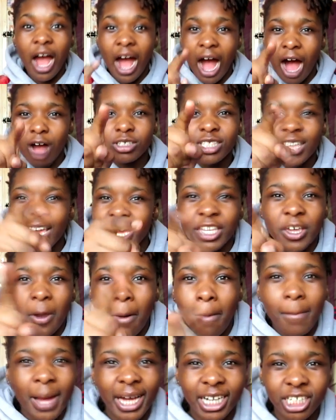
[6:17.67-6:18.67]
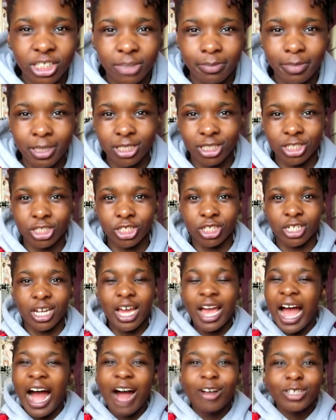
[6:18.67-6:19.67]
I'll take your manager position.
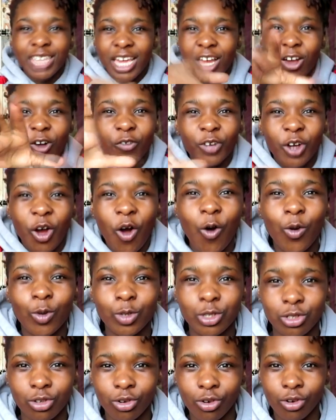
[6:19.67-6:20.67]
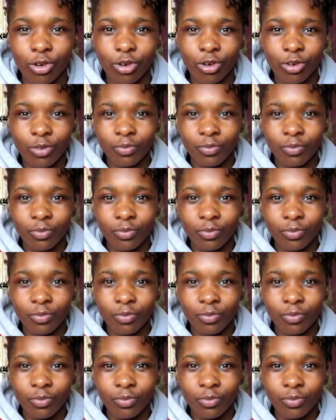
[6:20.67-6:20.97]
I'll take over the whole store.